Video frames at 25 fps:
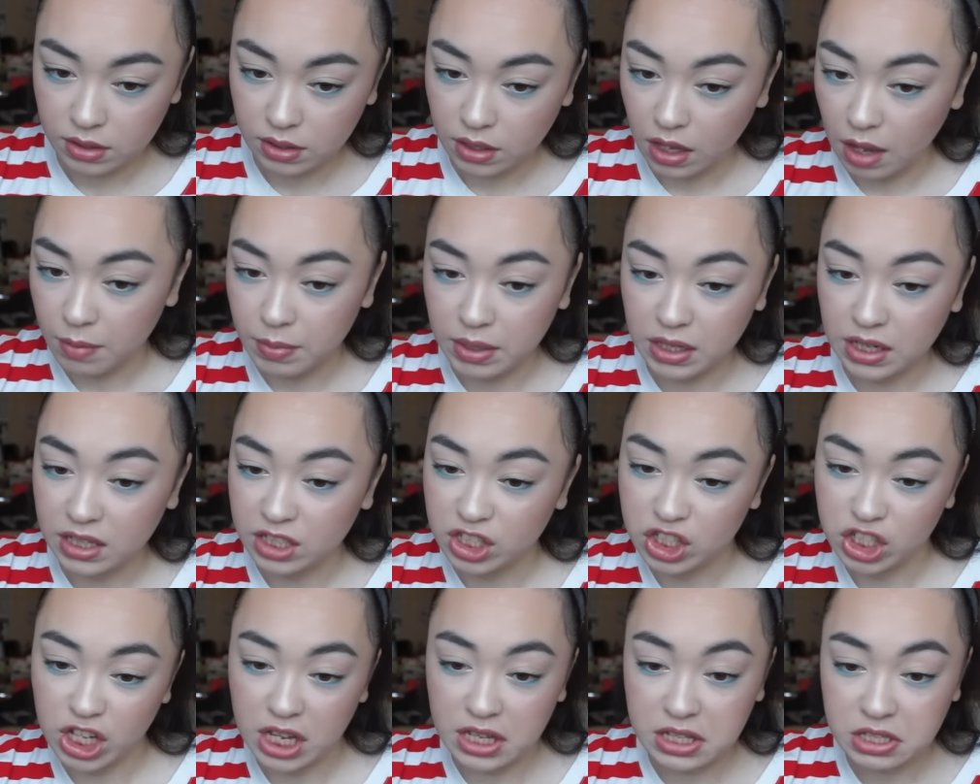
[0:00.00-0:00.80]
I mean a
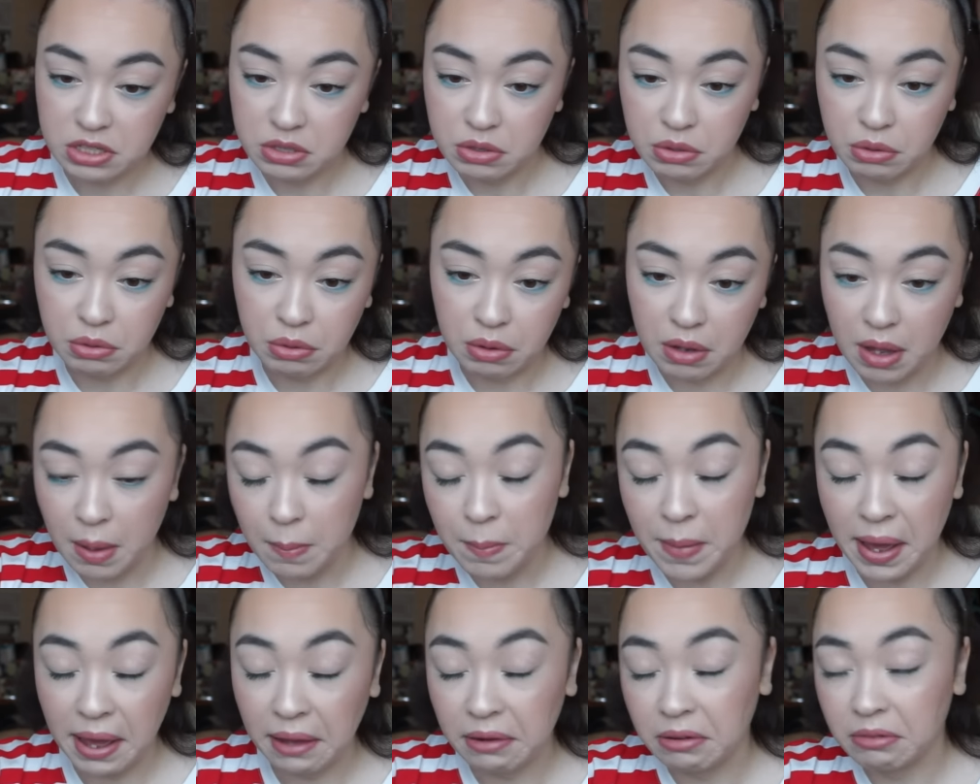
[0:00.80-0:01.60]
gentle
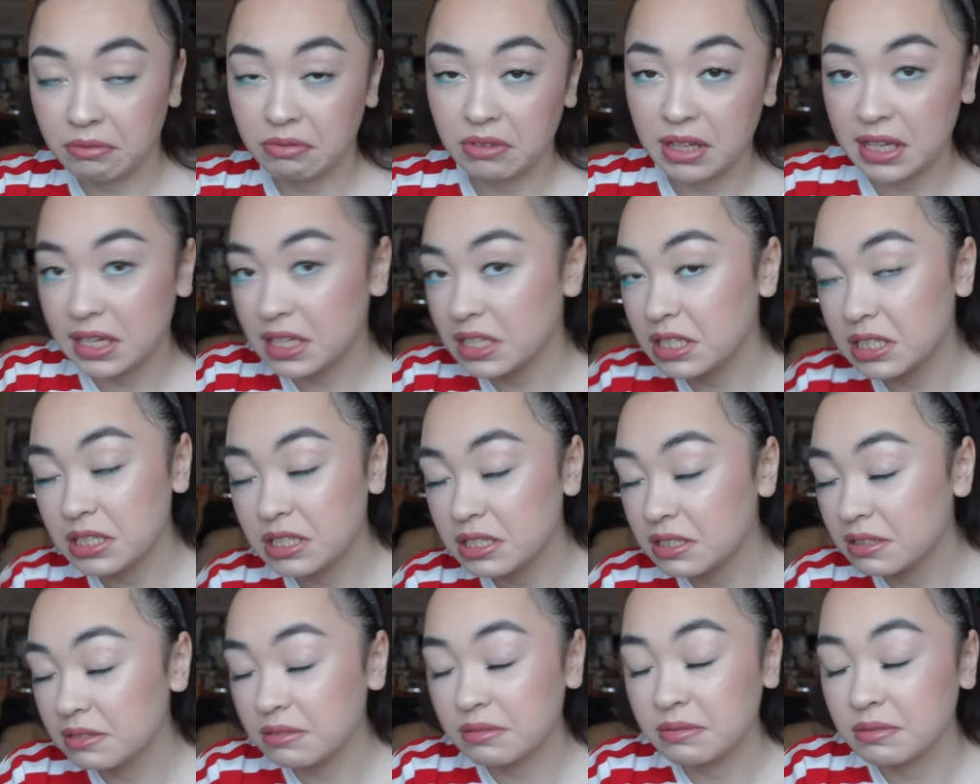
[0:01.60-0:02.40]
amount of
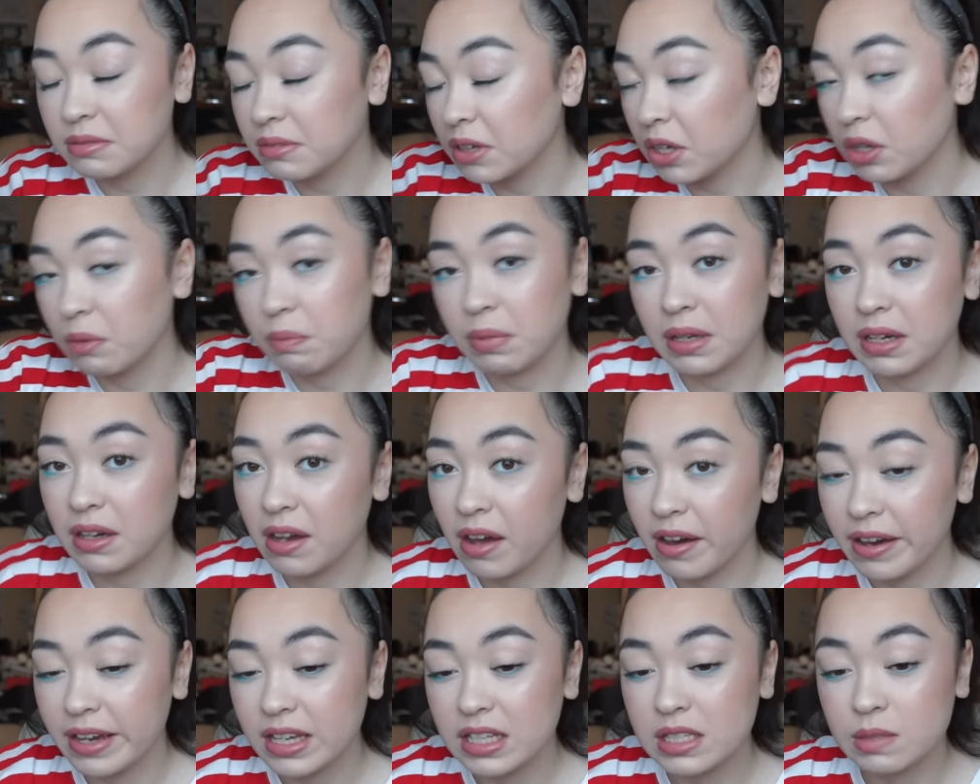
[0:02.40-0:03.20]
this could be
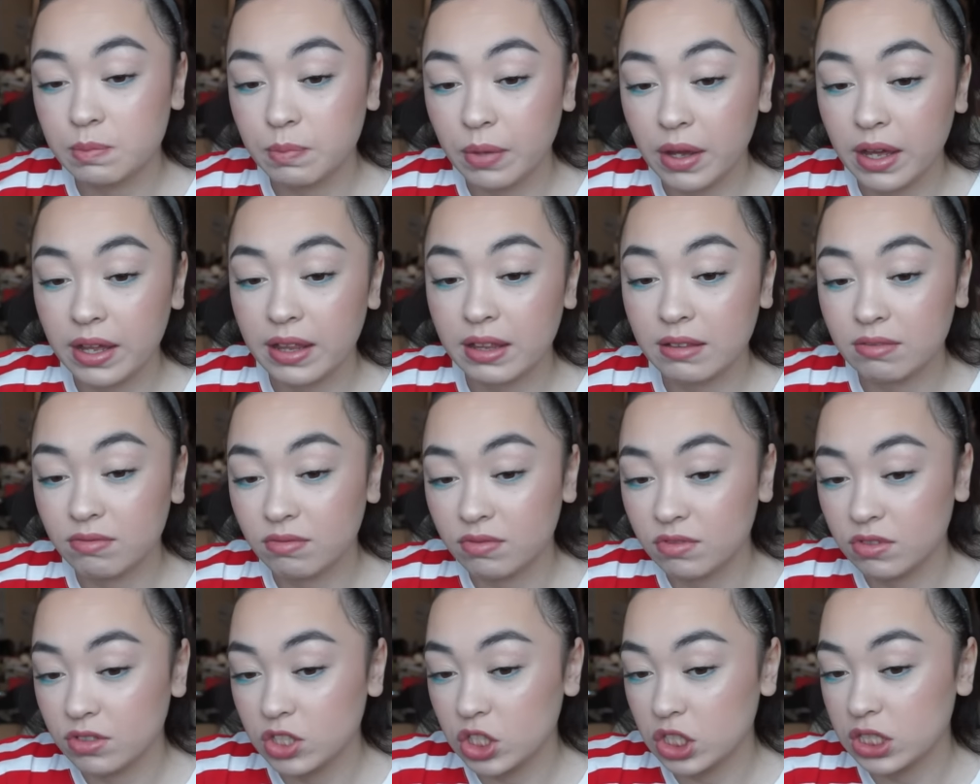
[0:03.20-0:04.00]
nice, but
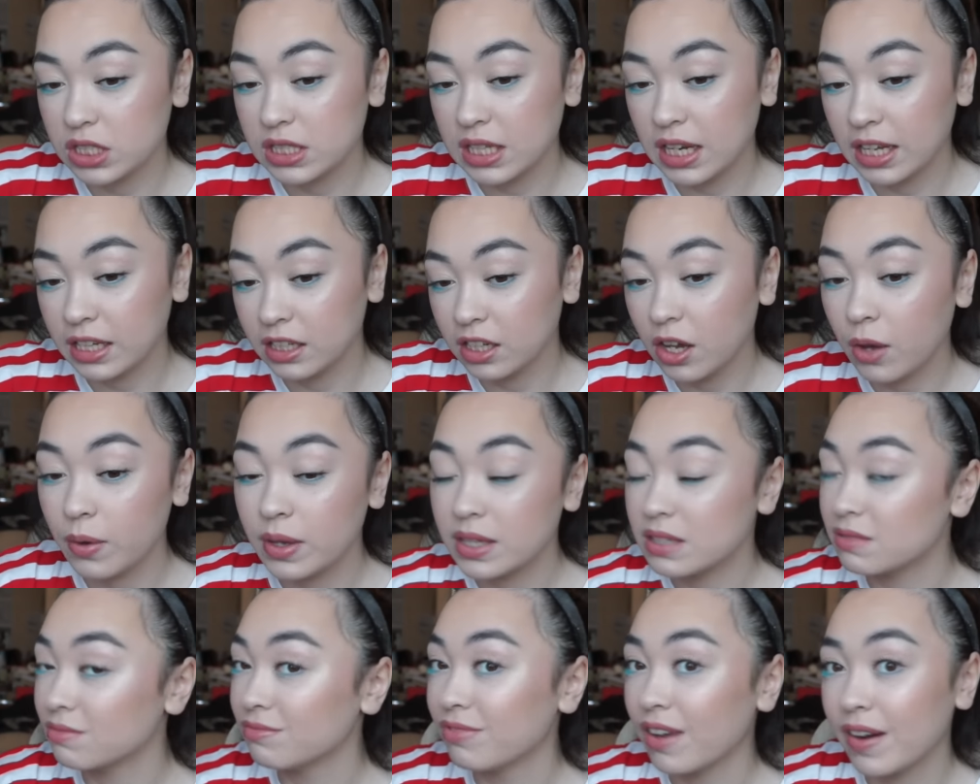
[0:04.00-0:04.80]
just to let you know,
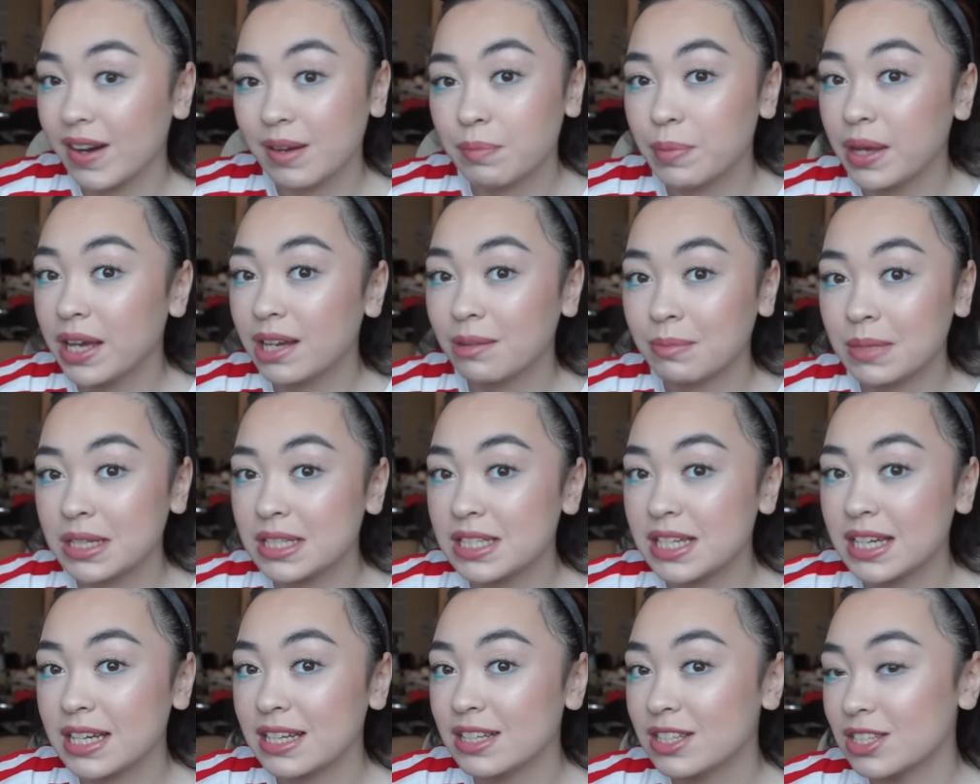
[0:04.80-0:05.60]
it's very
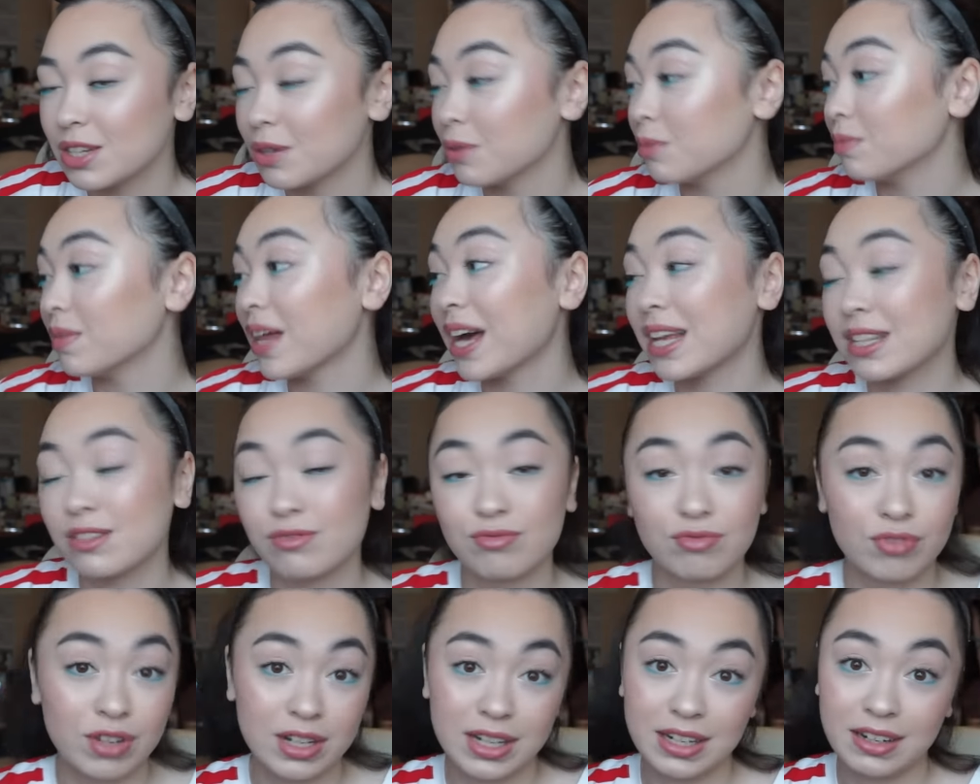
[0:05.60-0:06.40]
pigmented, so that's
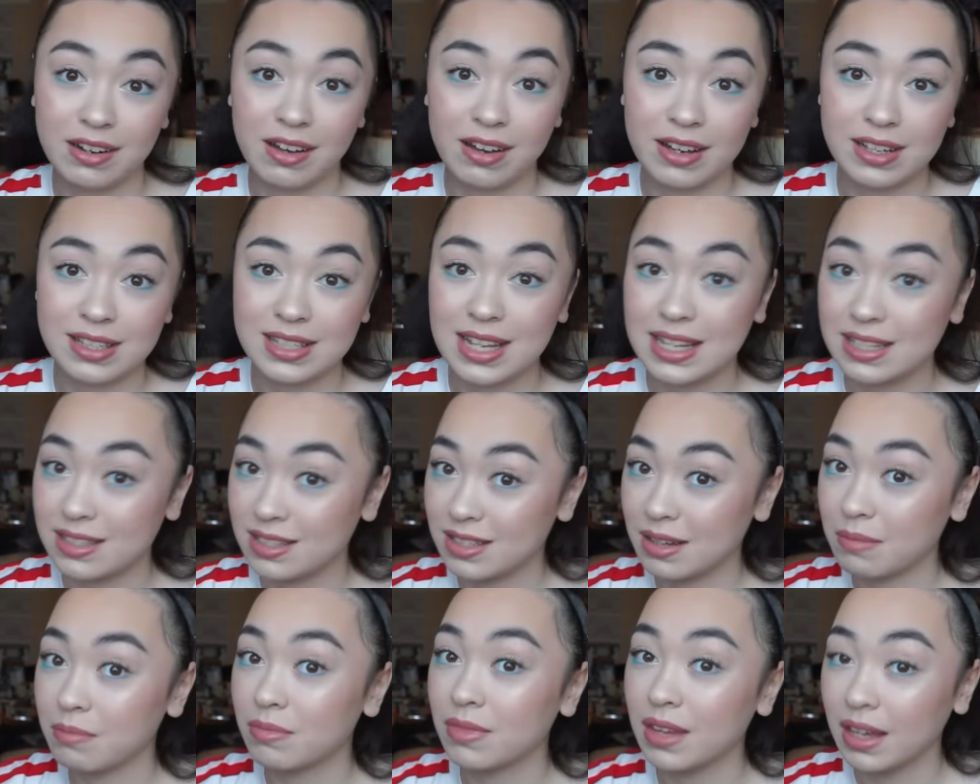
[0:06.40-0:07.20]
really nice. That's
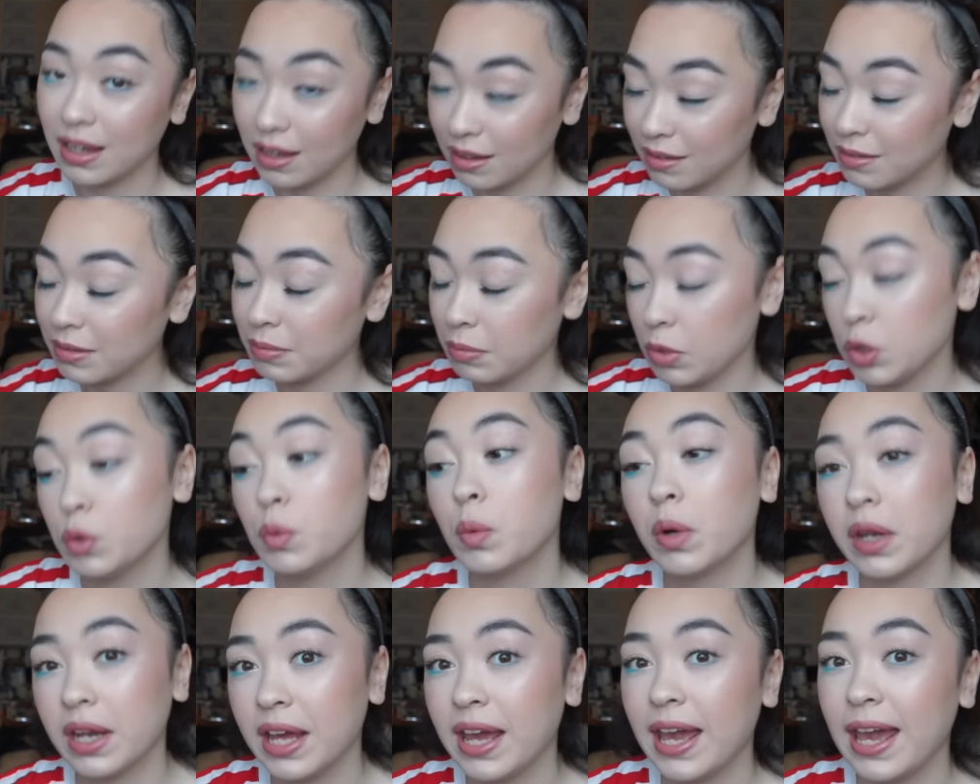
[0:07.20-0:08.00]
something you
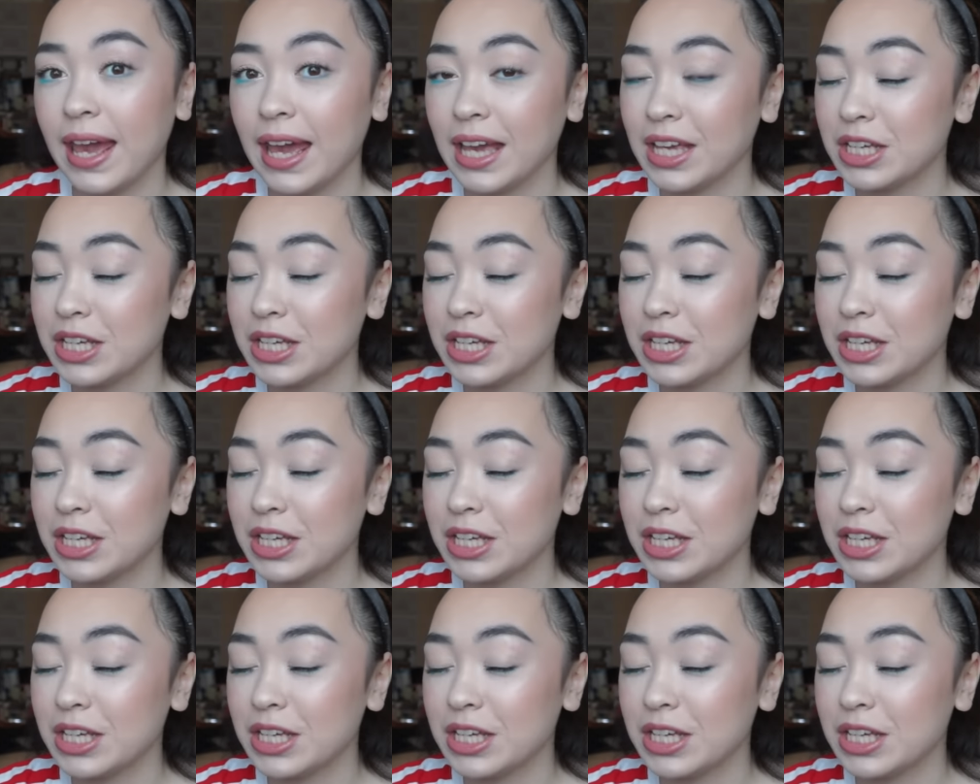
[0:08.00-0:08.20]
want to hear.